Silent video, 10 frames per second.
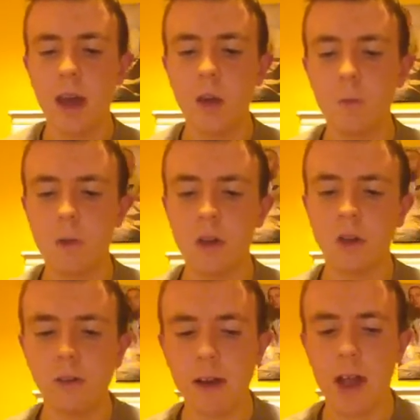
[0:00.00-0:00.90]
And
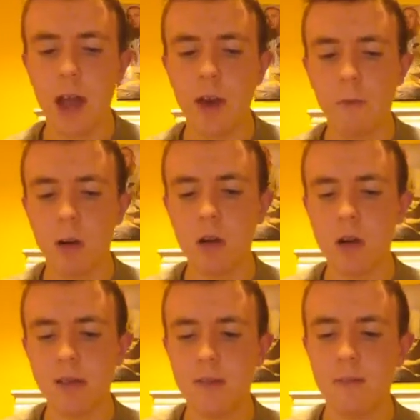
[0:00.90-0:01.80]
with Dre, everyone
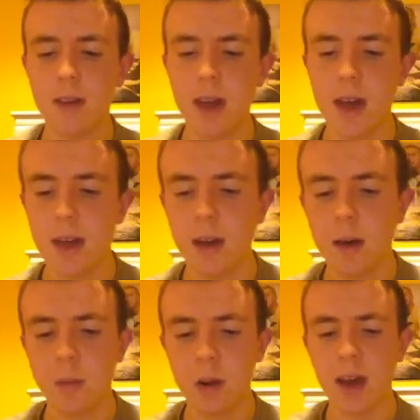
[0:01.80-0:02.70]
calls him gay,
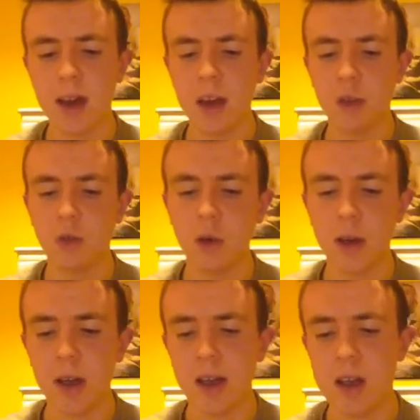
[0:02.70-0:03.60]
but I ain't
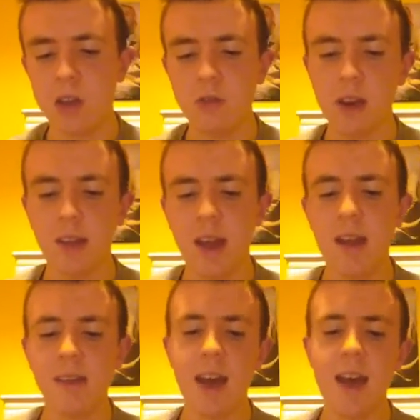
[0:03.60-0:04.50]
Dre, he's Drake,
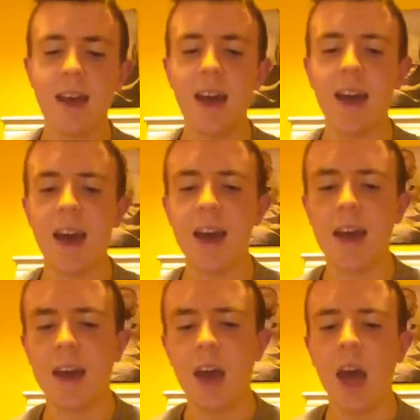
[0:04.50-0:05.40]
he's
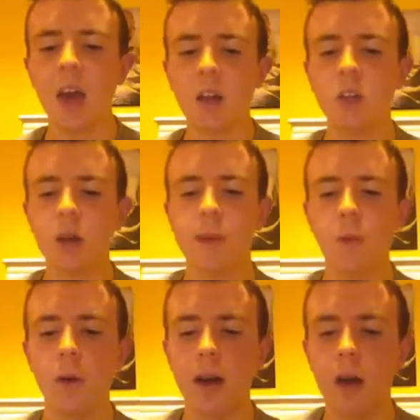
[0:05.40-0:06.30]
AKA
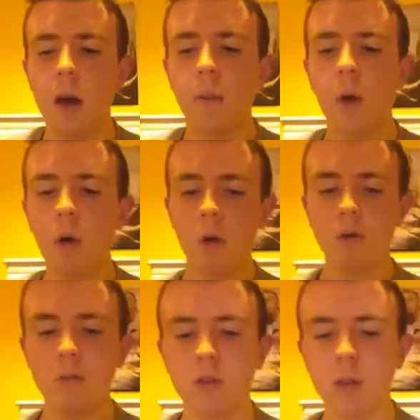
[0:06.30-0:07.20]
NWA. But all
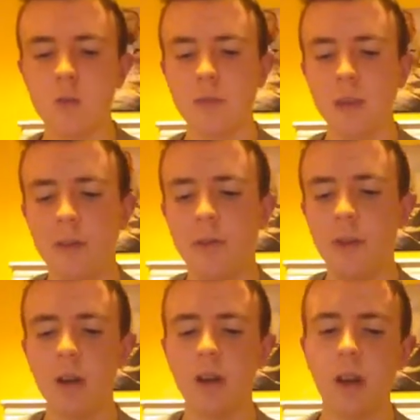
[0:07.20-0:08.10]
you do is make
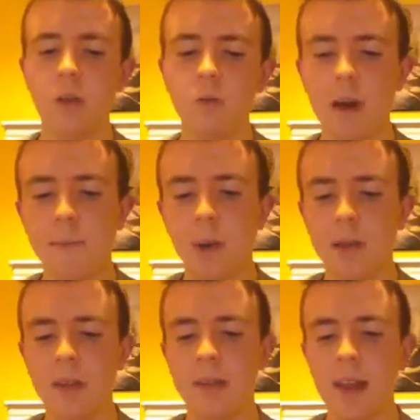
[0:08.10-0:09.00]
fun of our
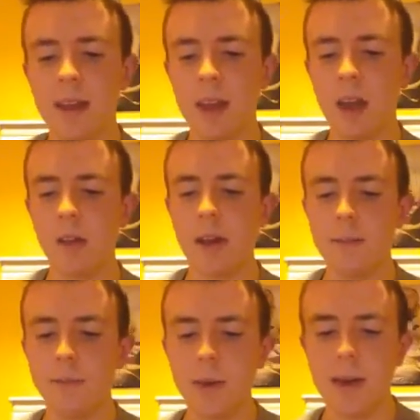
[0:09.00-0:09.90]
rappers and say they're
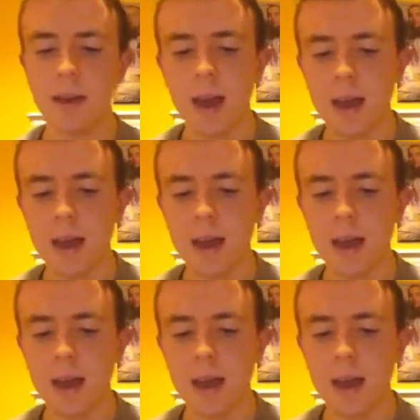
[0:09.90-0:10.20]
a pain.